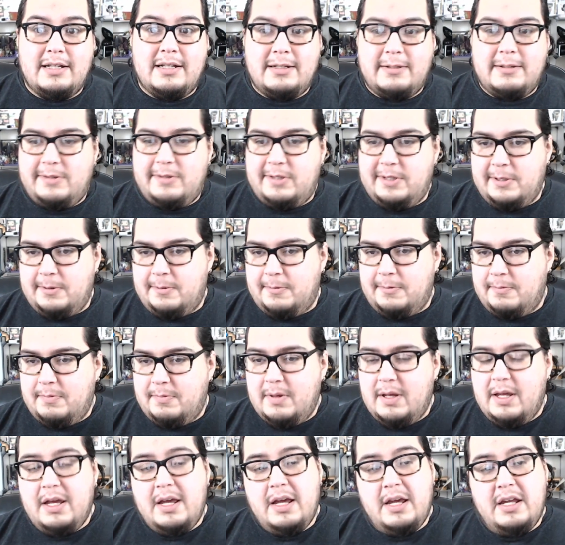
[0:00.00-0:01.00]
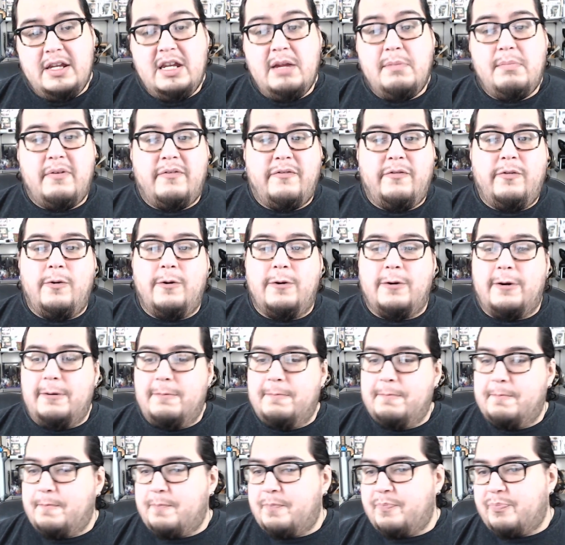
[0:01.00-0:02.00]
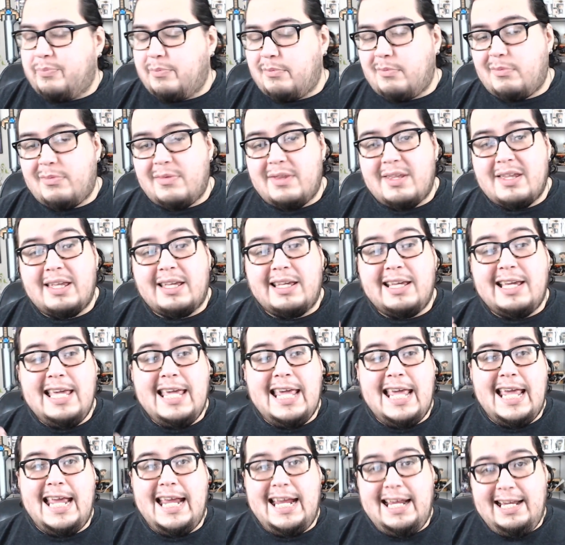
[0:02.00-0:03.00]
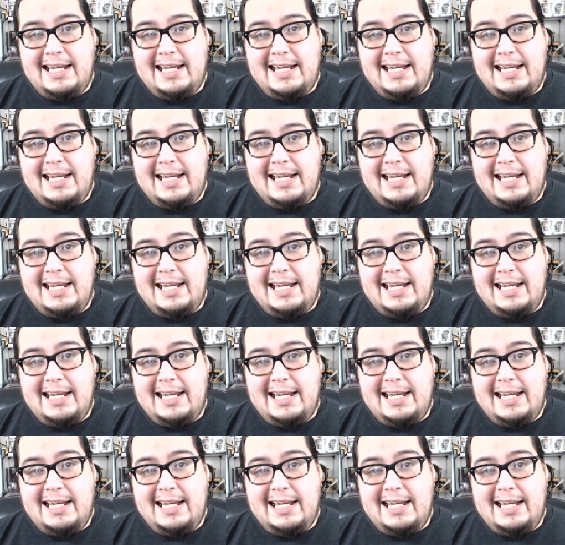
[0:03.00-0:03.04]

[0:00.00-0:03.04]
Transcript: So number four, Eight